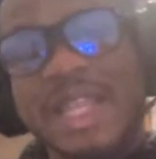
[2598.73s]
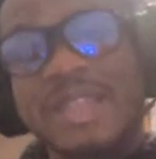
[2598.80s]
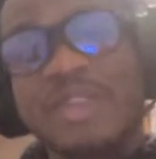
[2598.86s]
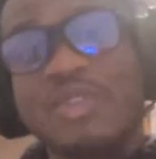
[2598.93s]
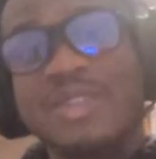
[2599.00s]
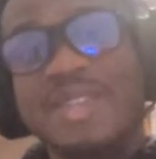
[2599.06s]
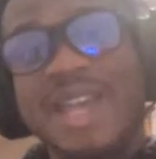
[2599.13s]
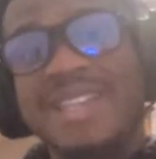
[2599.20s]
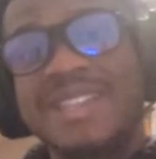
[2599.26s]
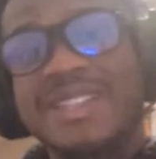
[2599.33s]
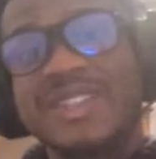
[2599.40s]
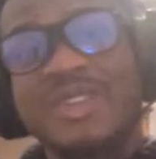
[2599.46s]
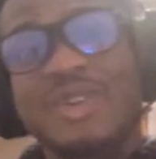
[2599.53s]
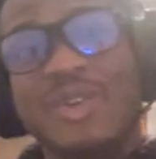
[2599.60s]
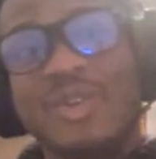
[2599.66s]
Those guys
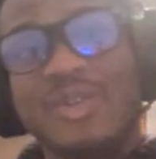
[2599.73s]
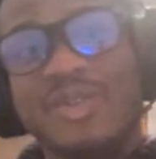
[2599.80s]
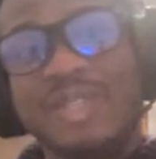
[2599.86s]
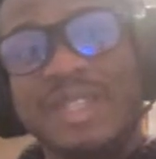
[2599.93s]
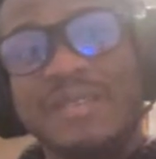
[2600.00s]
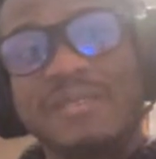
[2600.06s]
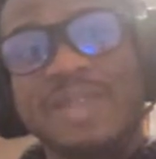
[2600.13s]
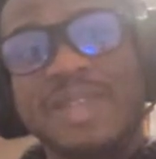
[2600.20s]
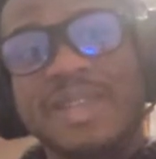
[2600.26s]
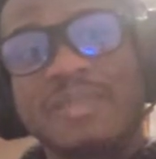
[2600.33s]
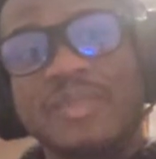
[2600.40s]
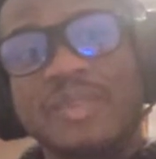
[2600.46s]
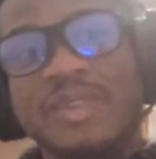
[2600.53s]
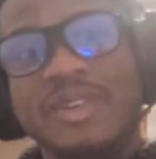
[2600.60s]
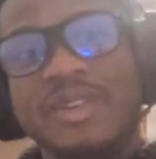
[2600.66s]
could only play
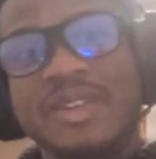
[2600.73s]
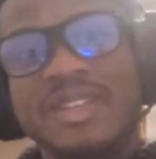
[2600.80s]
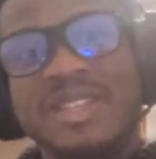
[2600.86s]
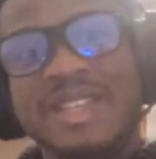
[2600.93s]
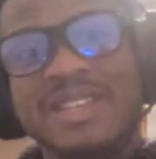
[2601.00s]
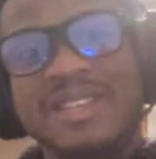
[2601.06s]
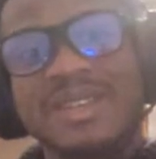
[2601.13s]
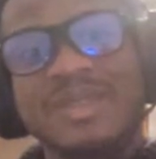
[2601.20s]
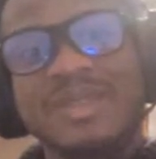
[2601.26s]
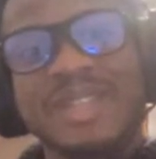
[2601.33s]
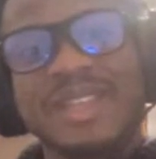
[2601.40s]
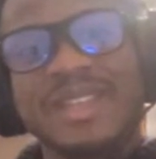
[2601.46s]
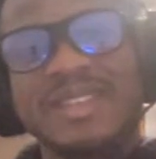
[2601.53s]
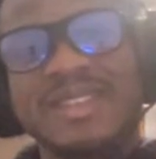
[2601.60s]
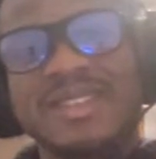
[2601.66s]
point guard because how little they
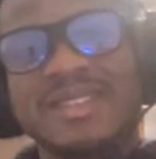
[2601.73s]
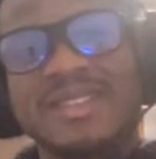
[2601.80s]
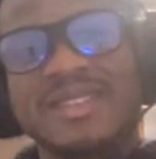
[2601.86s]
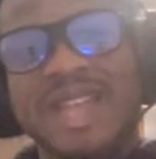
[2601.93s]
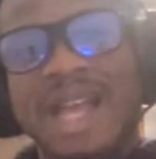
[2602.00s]
is.